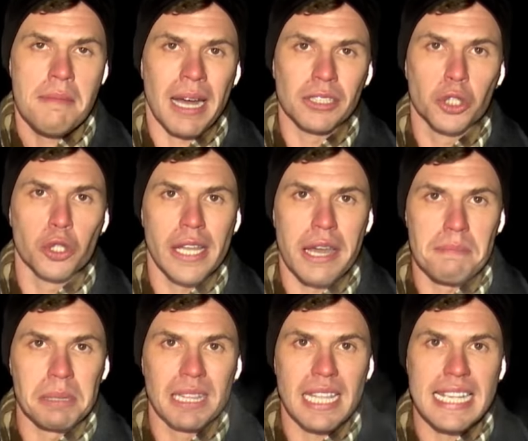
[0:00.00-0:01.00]
Mount
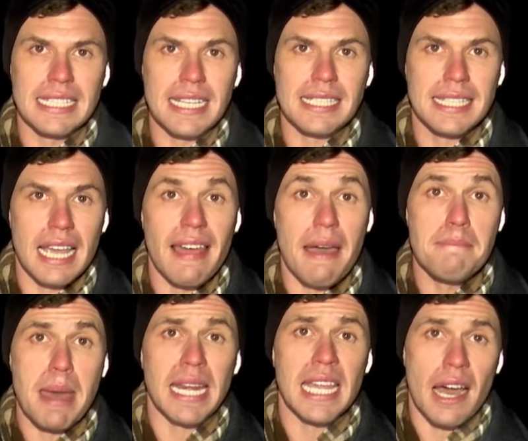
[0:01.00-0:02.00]
Juliet police say that
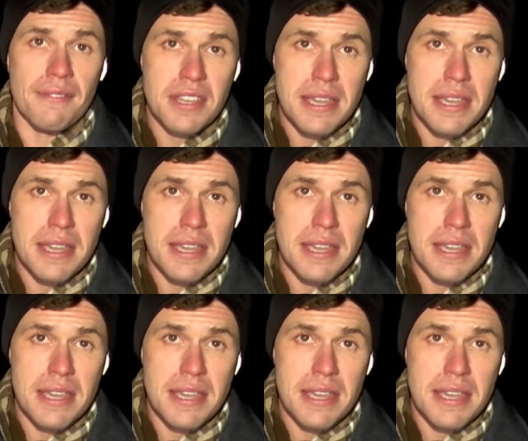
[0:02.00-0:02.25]
many of